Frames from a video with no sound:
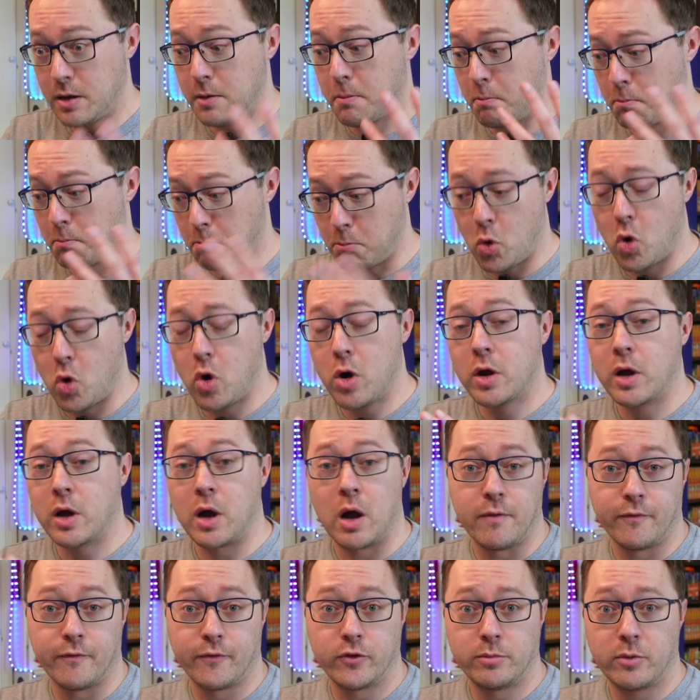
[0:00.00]
more
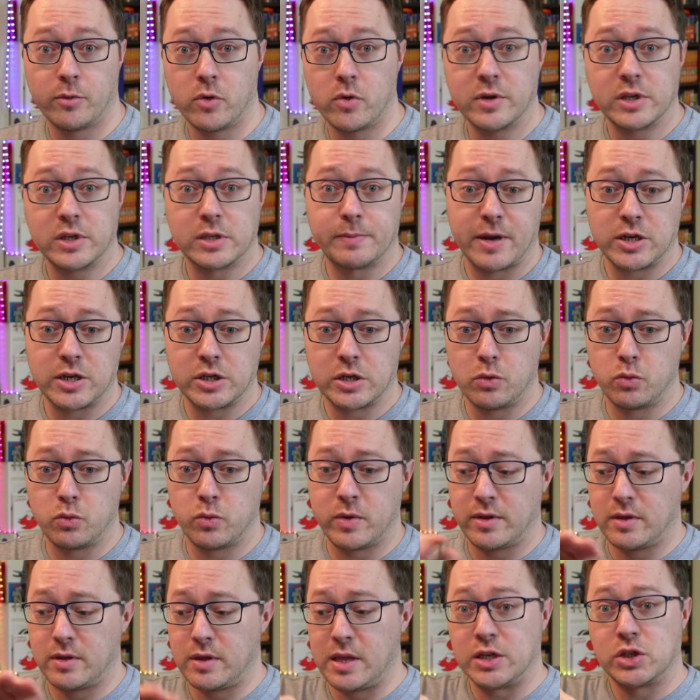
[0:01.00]
comfortable, especially
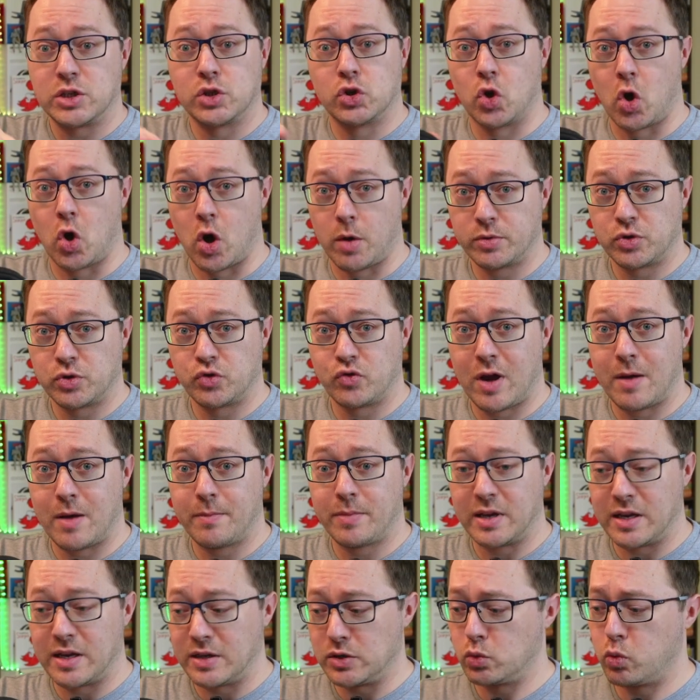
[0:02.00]
with this top strap
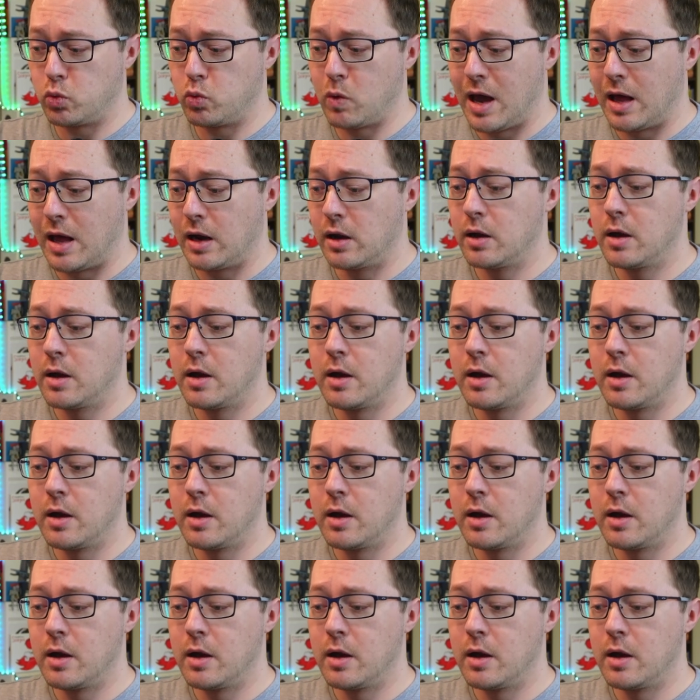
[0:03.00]
as well,